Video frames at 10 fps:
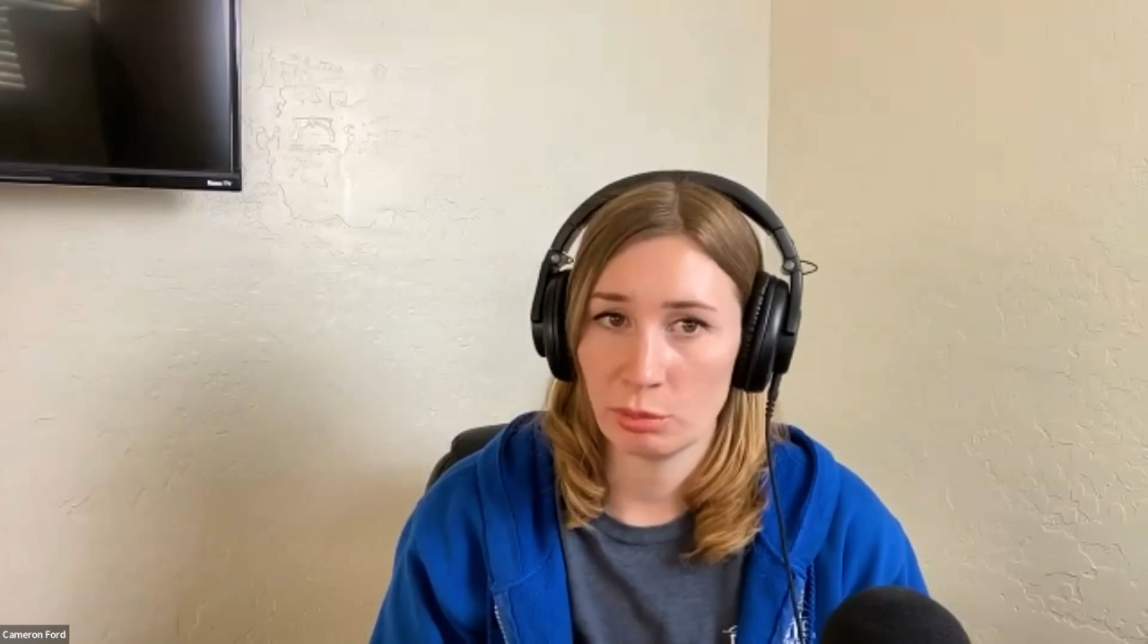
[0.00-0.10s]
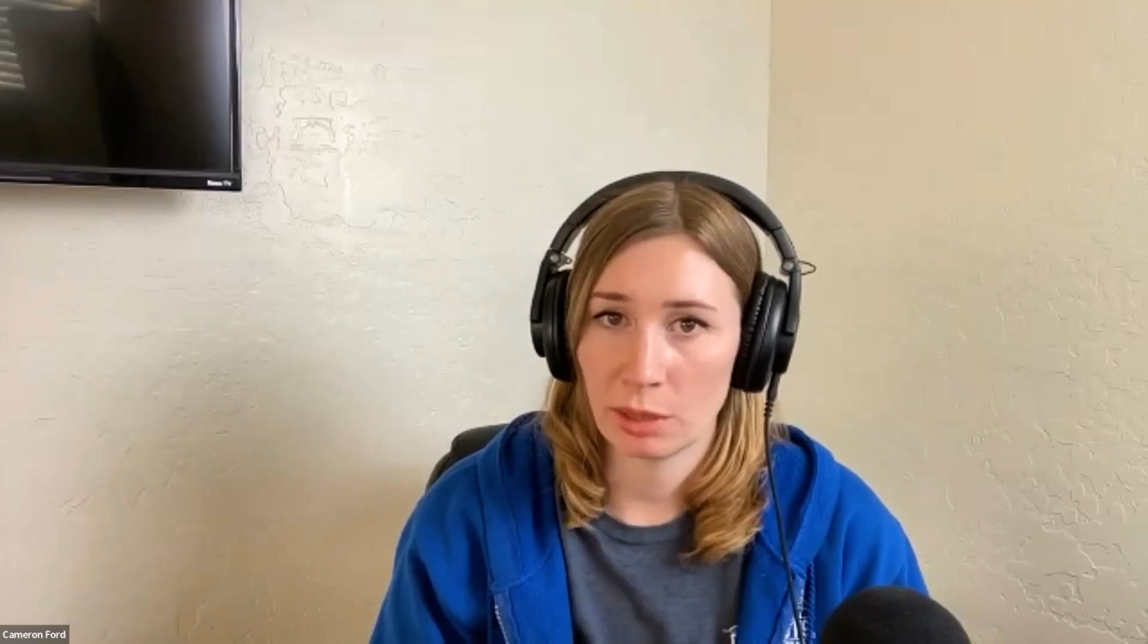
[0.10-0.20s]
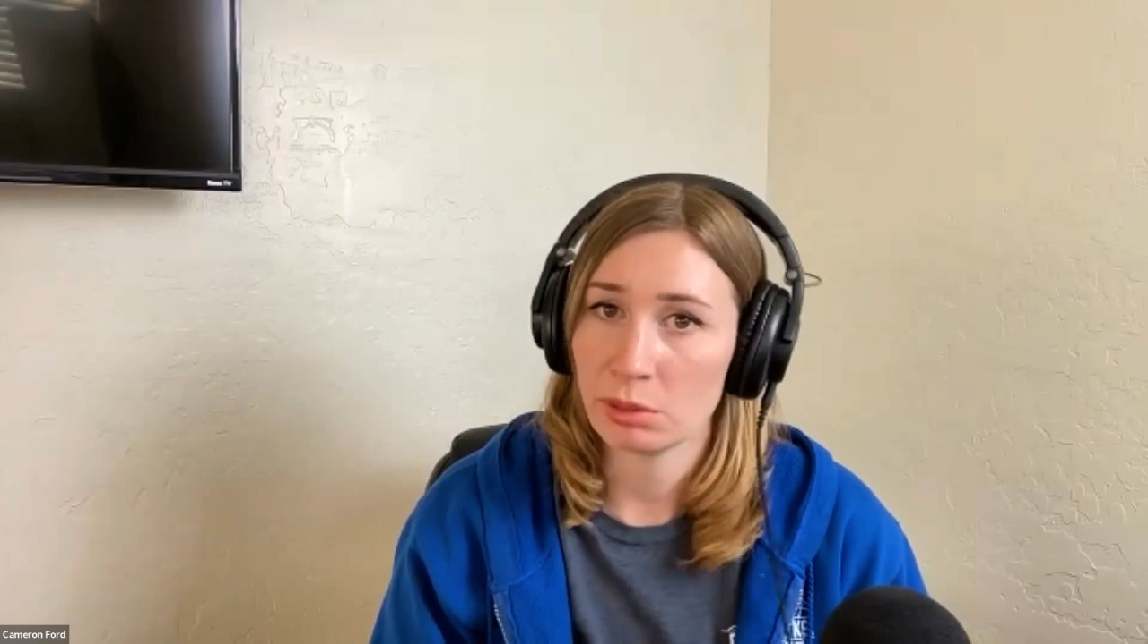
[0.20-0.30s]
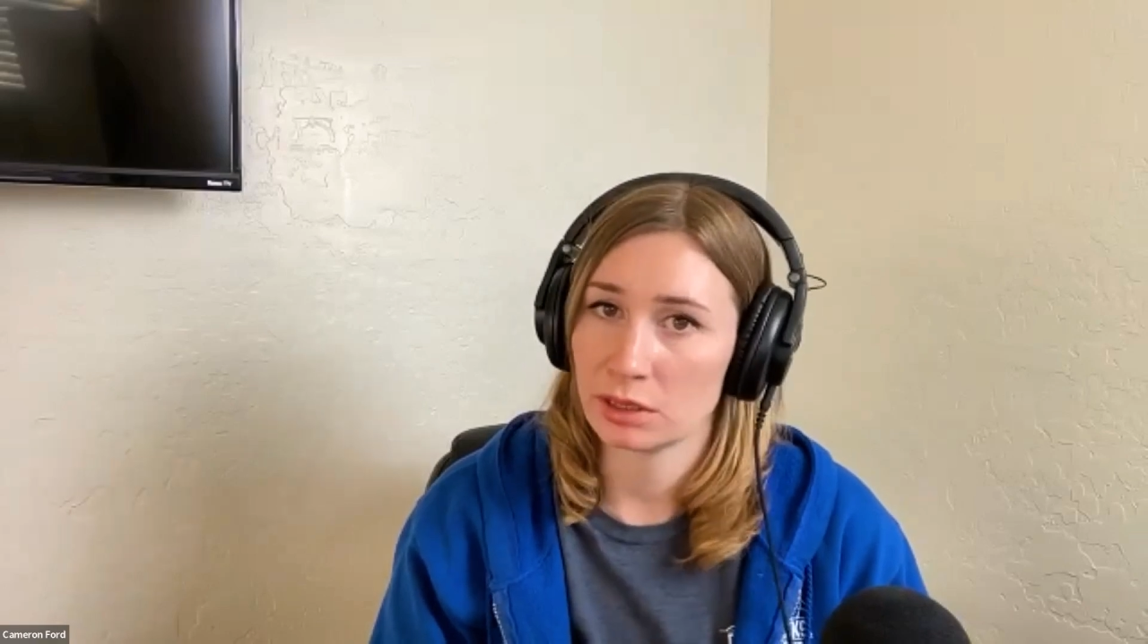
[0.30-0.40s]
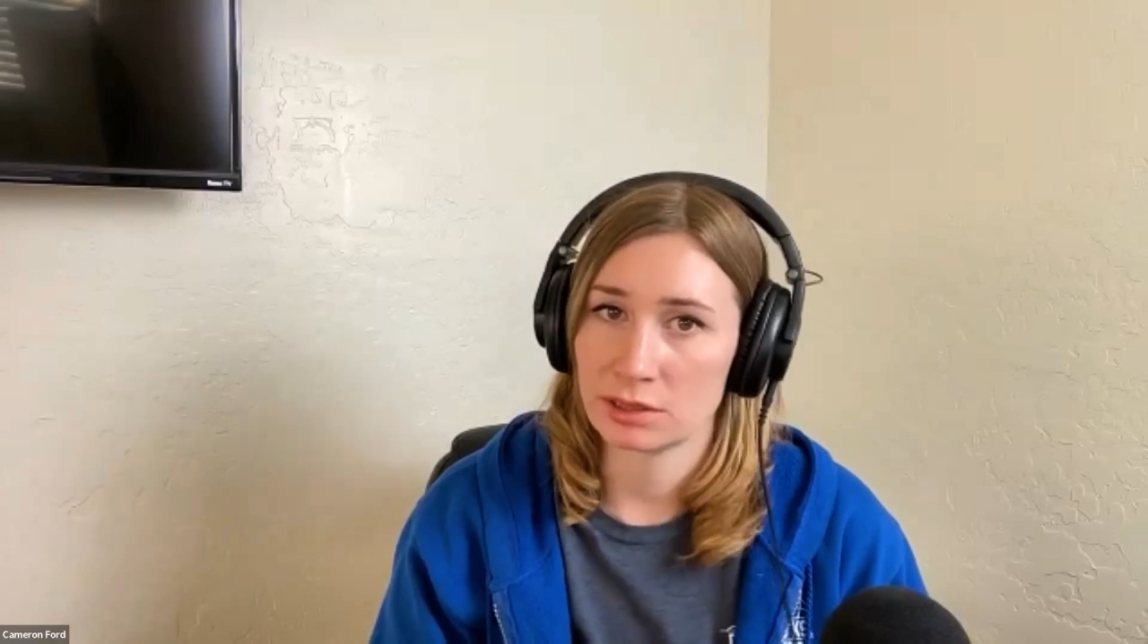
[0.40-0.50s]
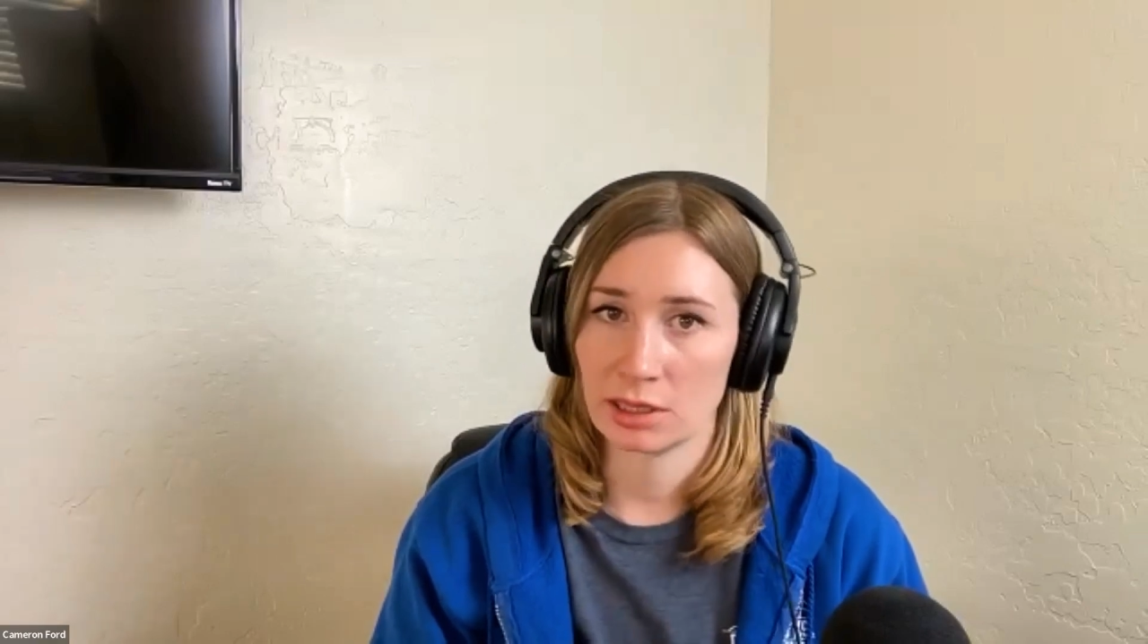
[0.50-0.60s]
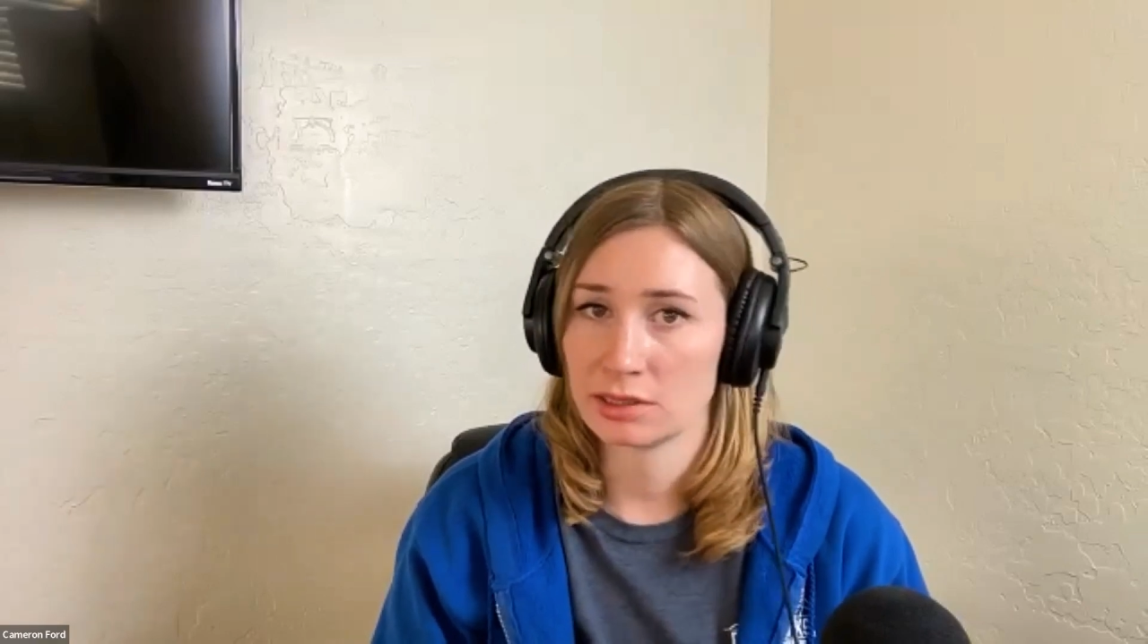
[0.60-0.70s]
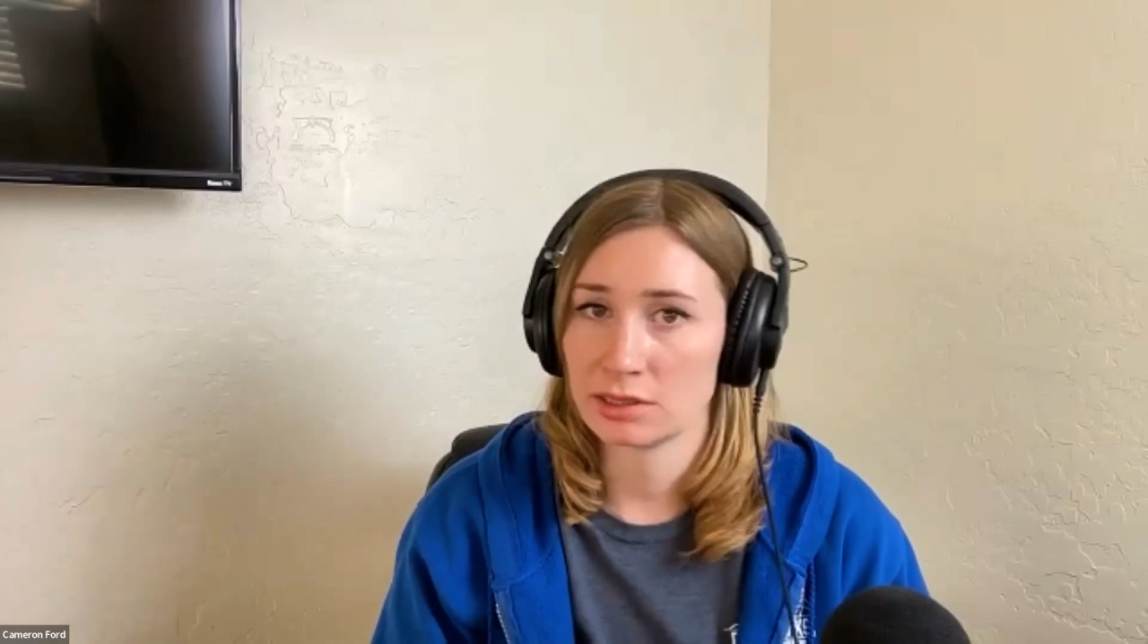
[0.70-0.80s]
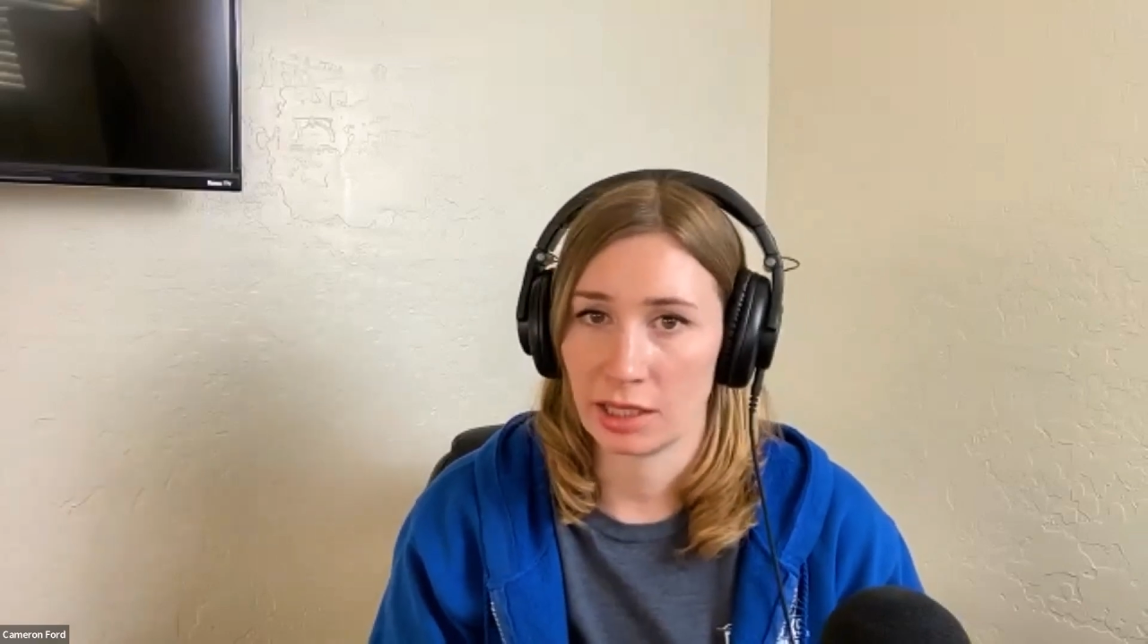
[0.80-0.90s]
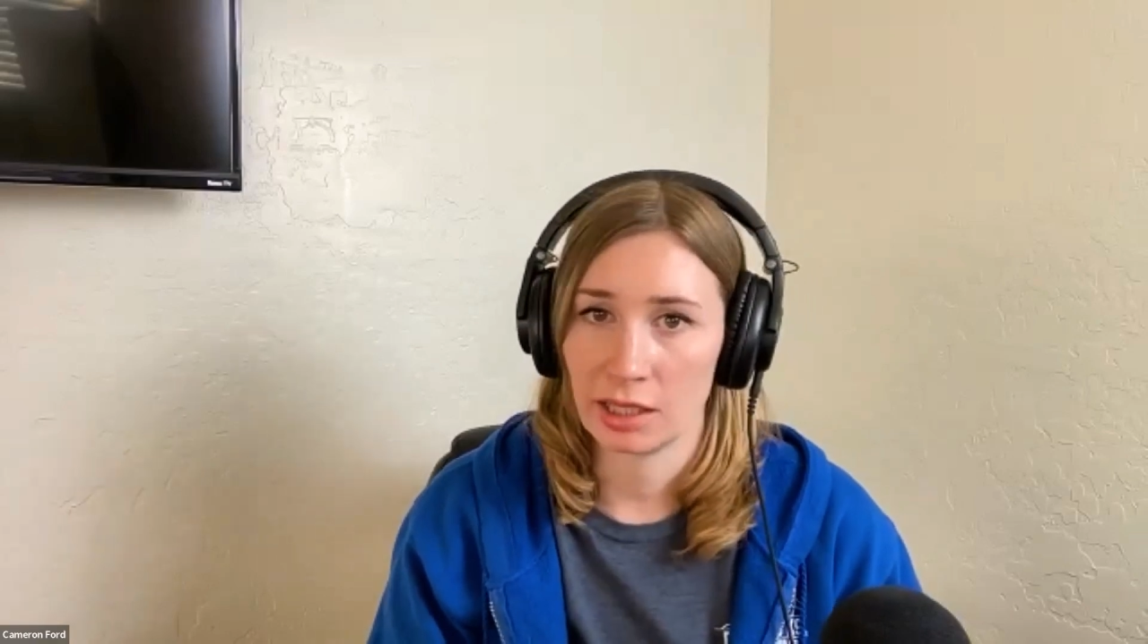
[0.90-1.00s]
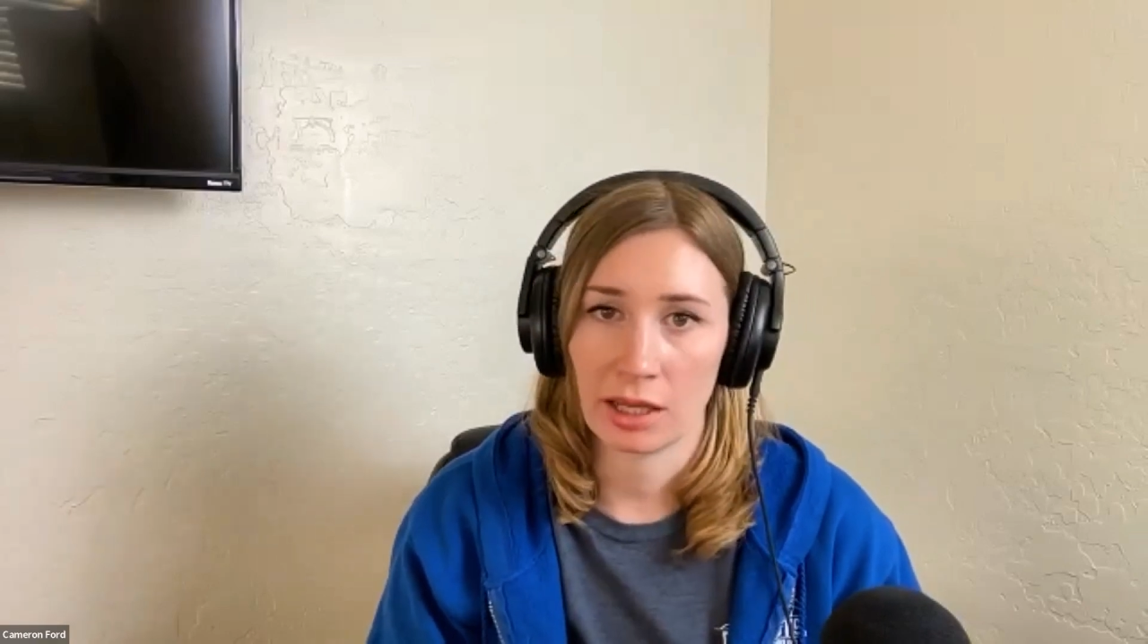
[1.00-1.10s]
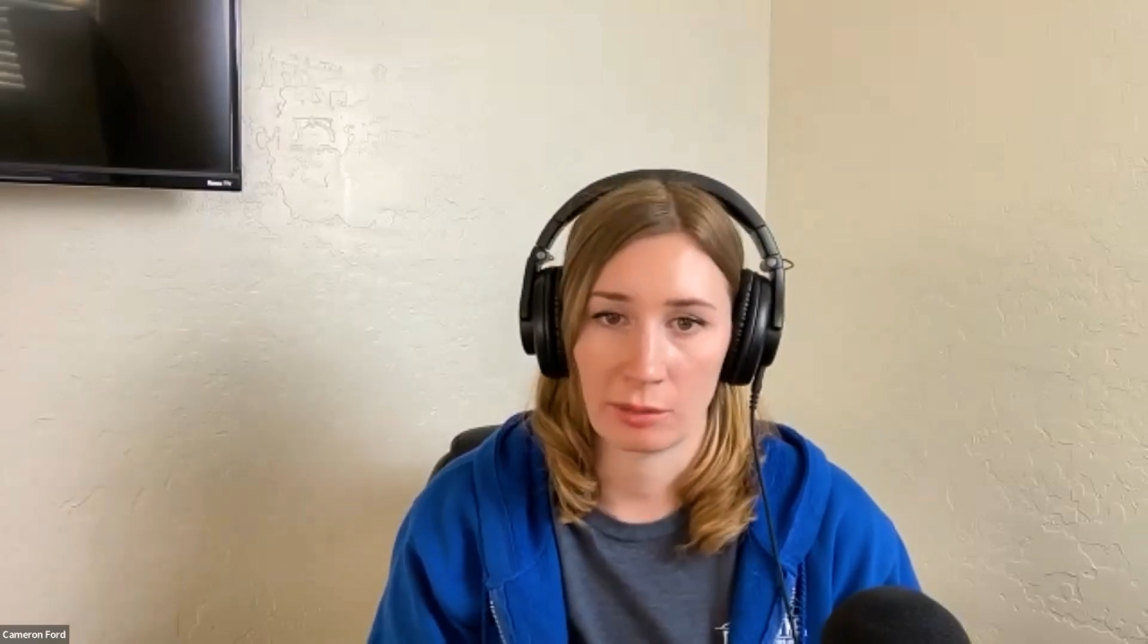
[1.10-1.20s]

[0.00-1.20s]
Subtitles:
Maybe it's in a tin,